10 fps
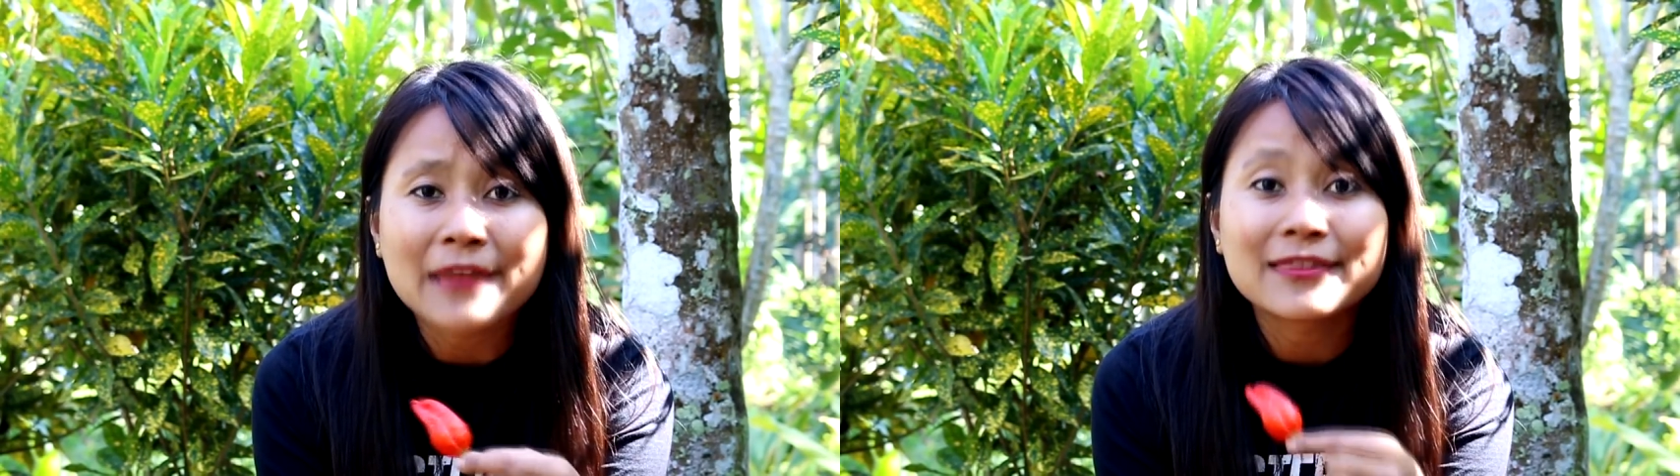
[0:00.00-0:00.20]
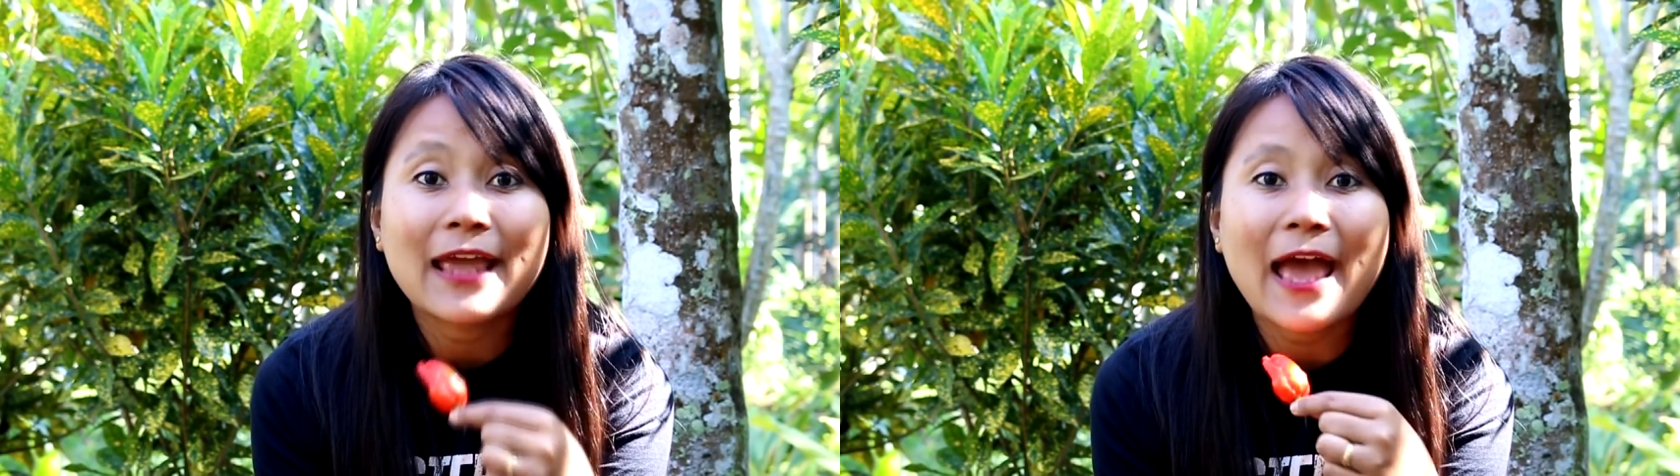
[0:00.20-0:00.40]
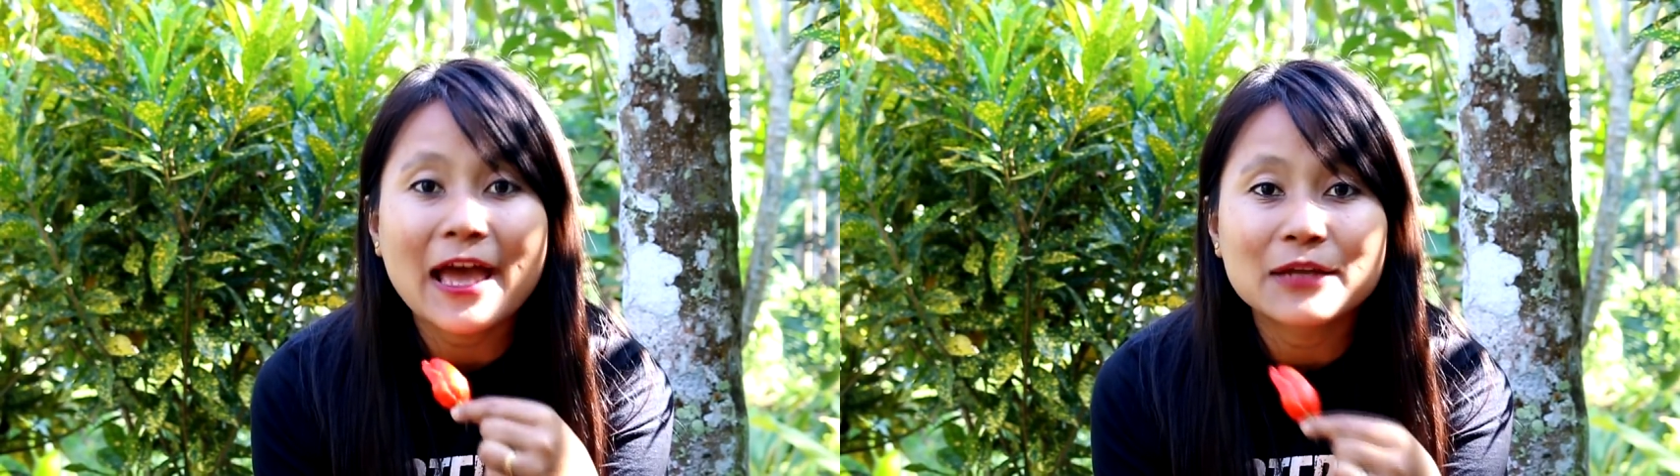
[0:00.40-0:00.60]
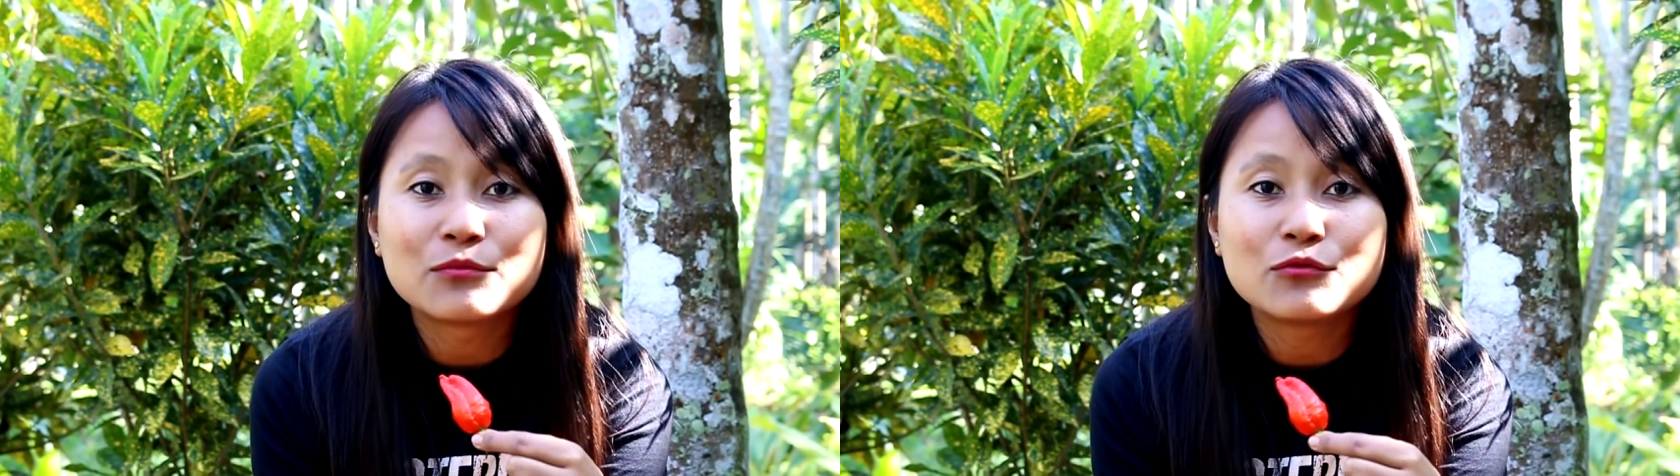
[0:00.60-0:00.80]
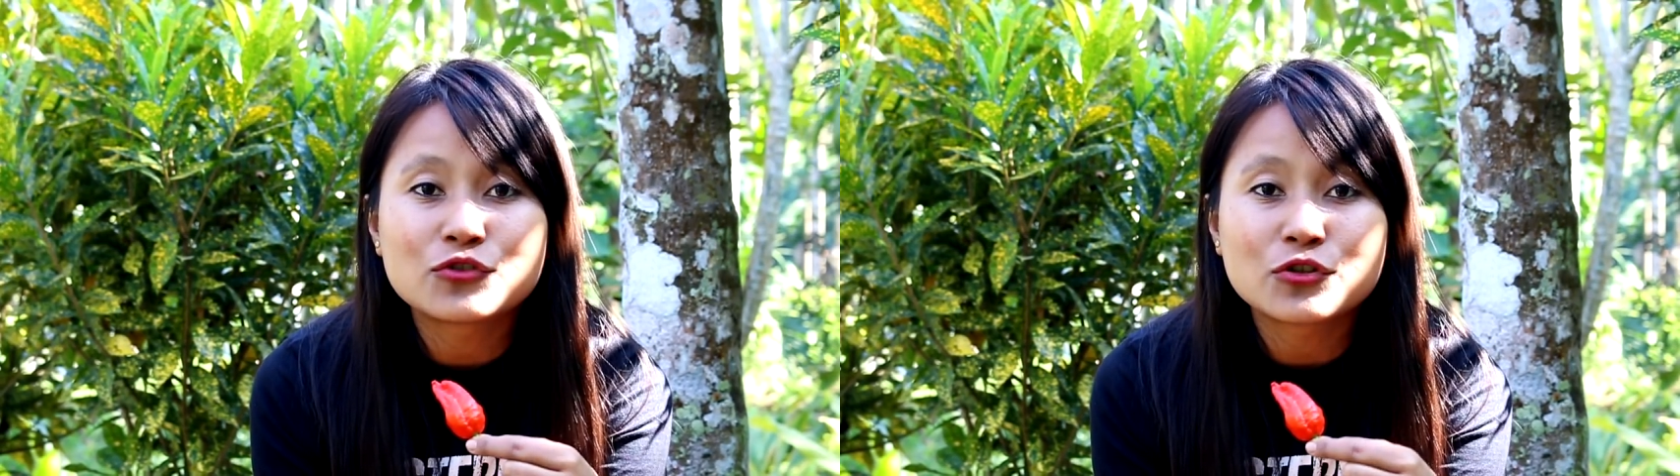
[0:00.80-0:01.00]
and they add
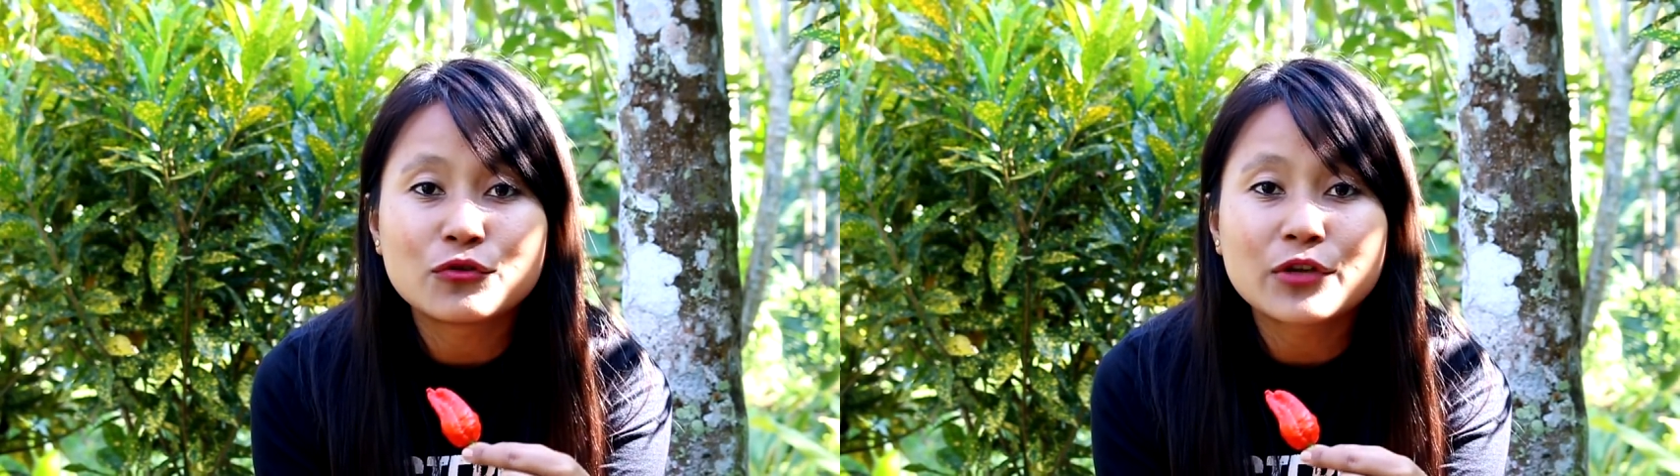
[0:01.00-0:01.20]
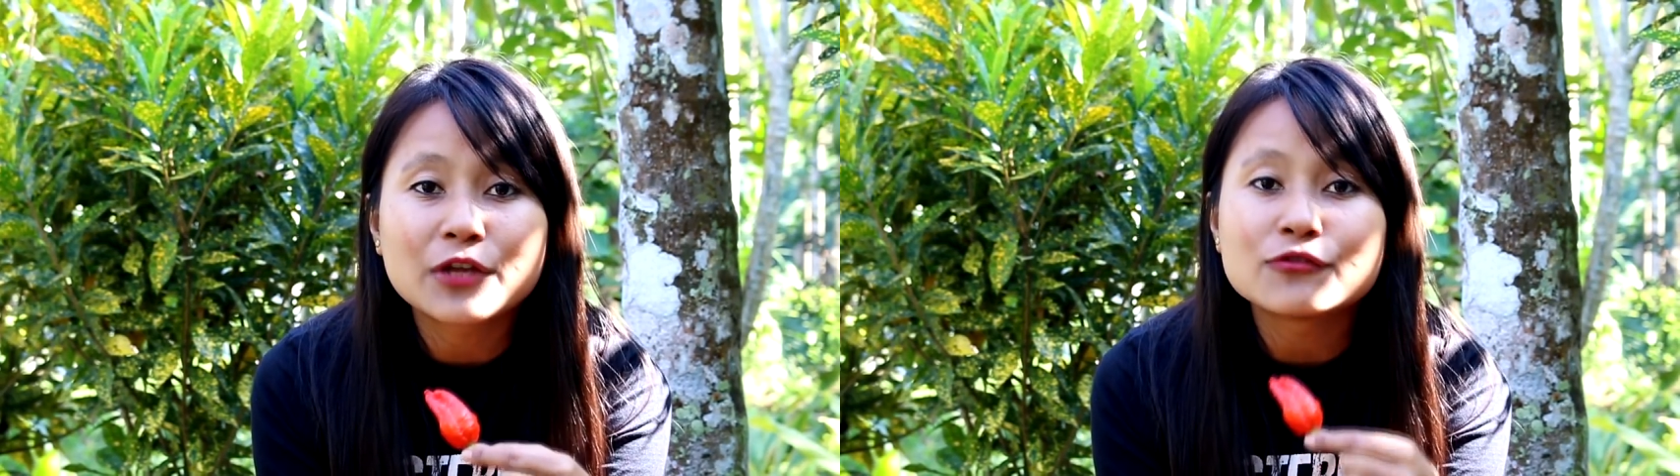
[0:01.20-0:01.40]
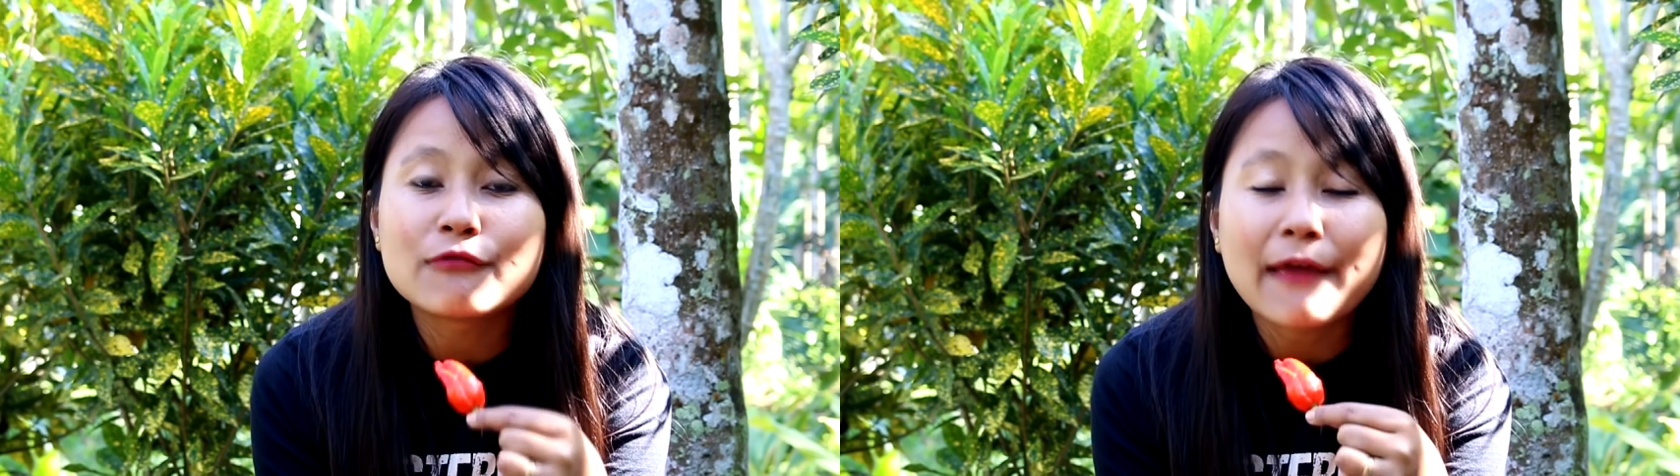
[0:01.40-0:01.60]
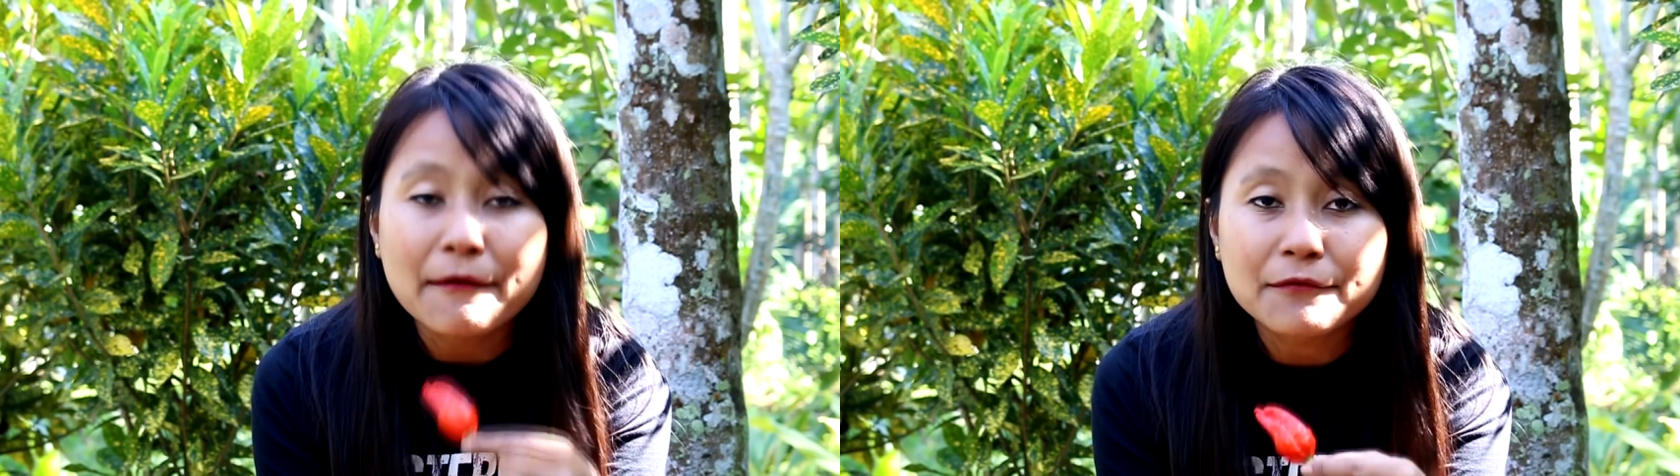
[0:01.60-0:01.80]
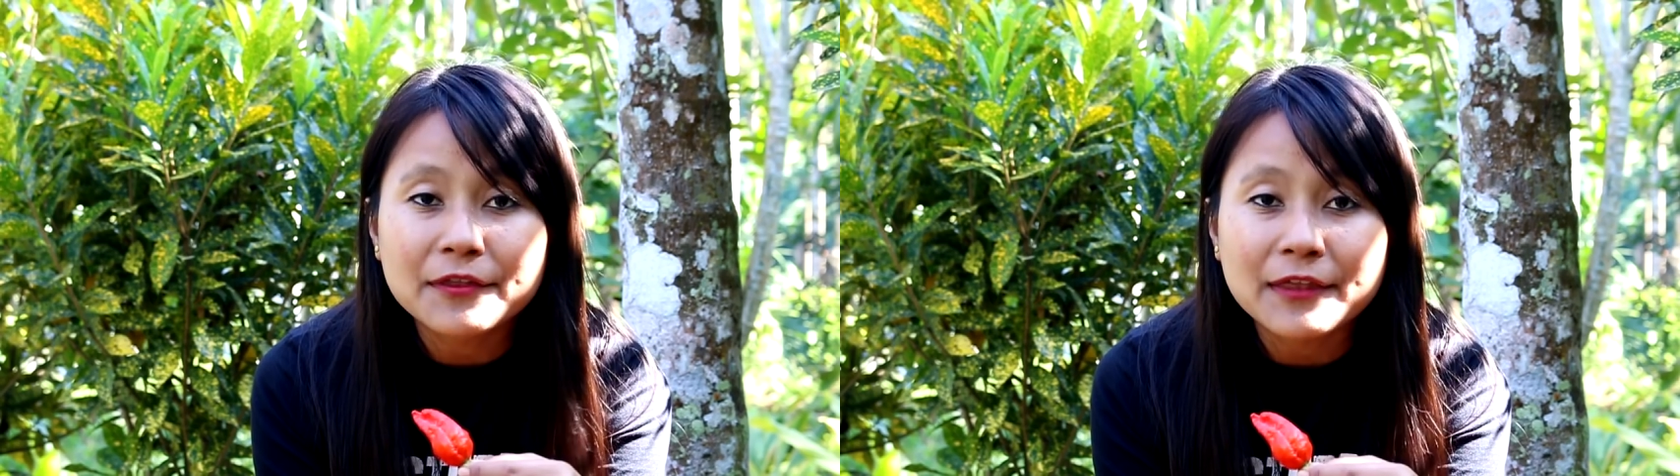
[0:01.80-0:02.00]
bhoot jolokia to
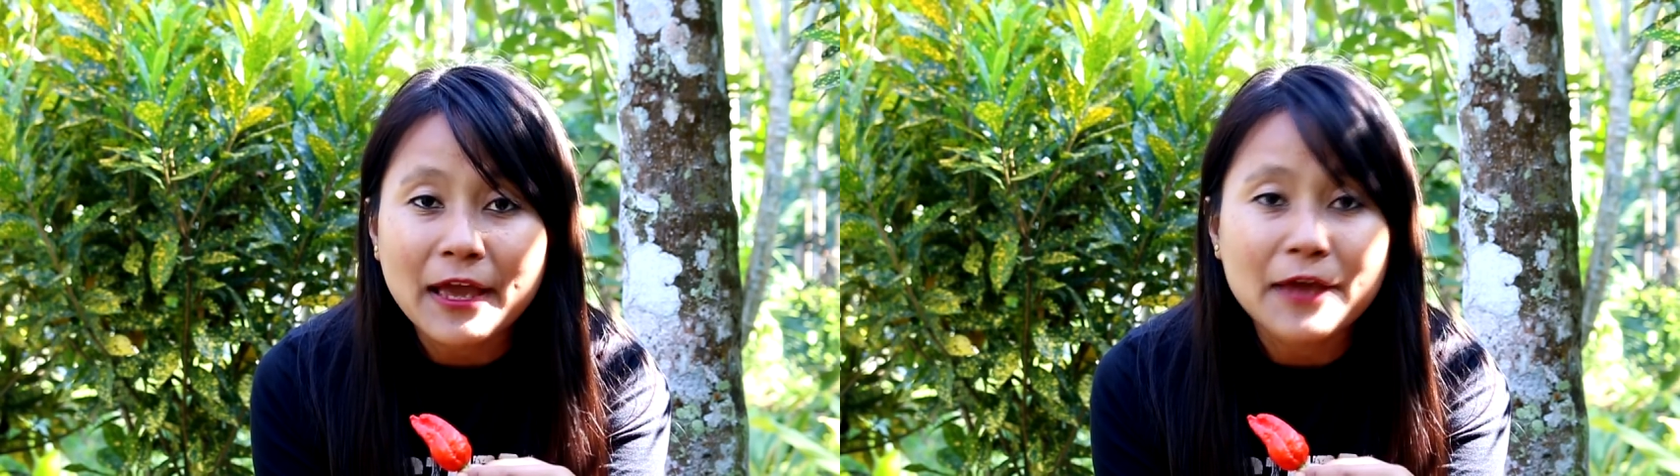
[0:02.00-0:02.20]
everything.